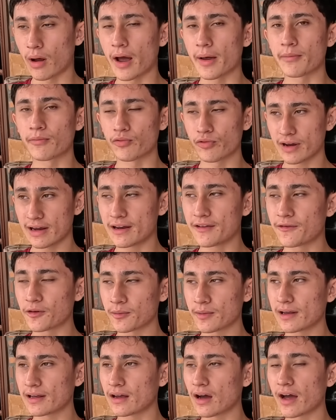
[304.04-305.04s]
I'm really
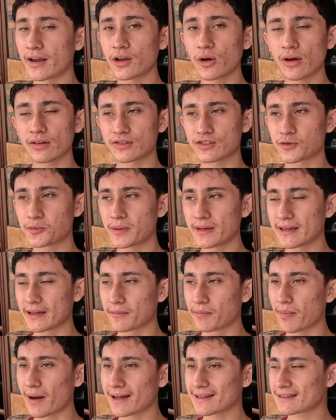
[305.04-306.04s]
familiar. I know how to speak
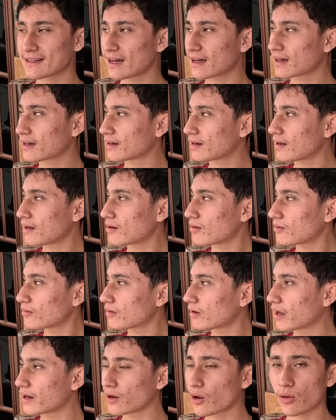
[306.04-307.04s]
Batak now.
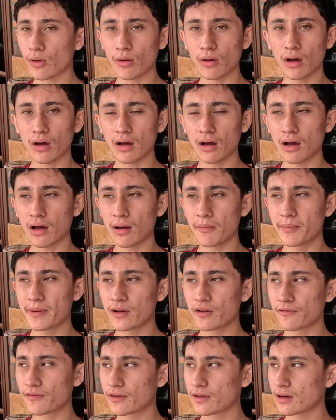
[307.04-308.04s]
I know a bit
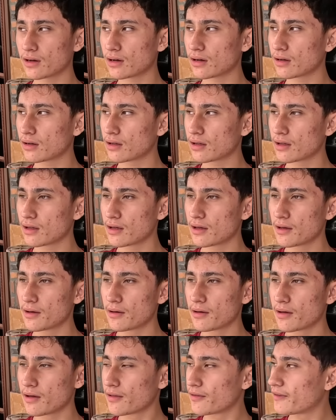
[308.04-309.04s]
of the
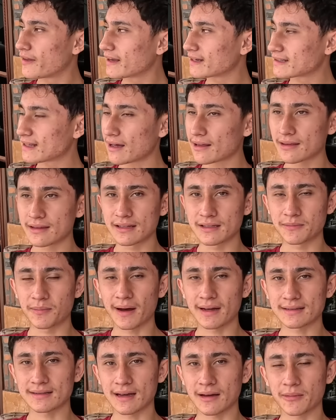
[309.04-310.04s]
things that these
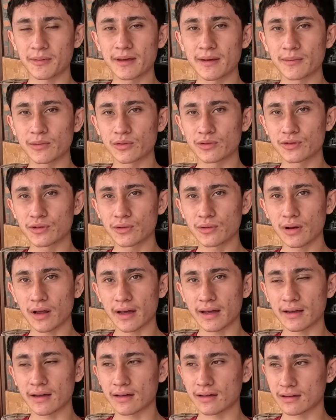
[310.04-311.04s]
Batak people do,
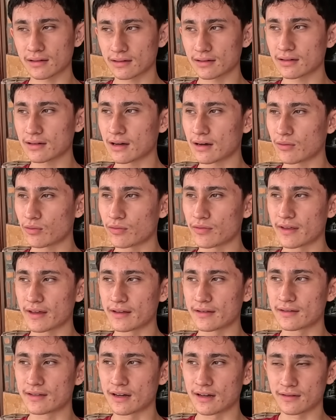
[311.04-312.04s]
like
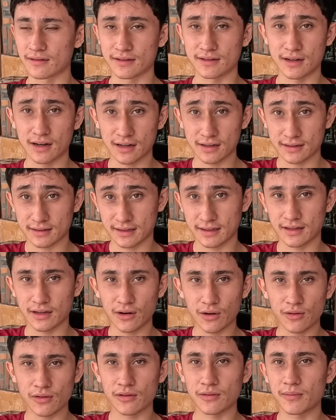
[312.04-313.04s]
the dancing. You
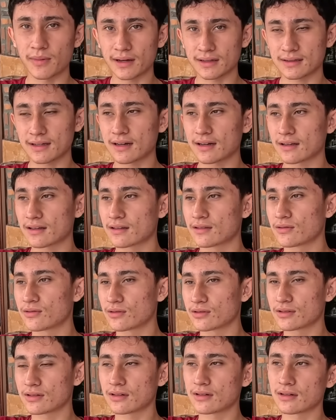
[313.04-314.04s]
know, the Batak
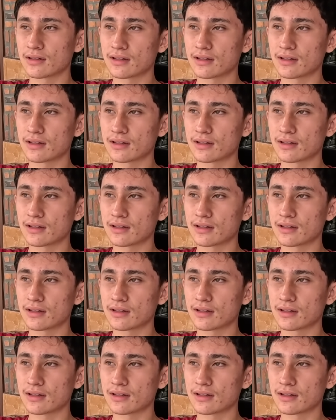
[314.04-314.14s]
theatre.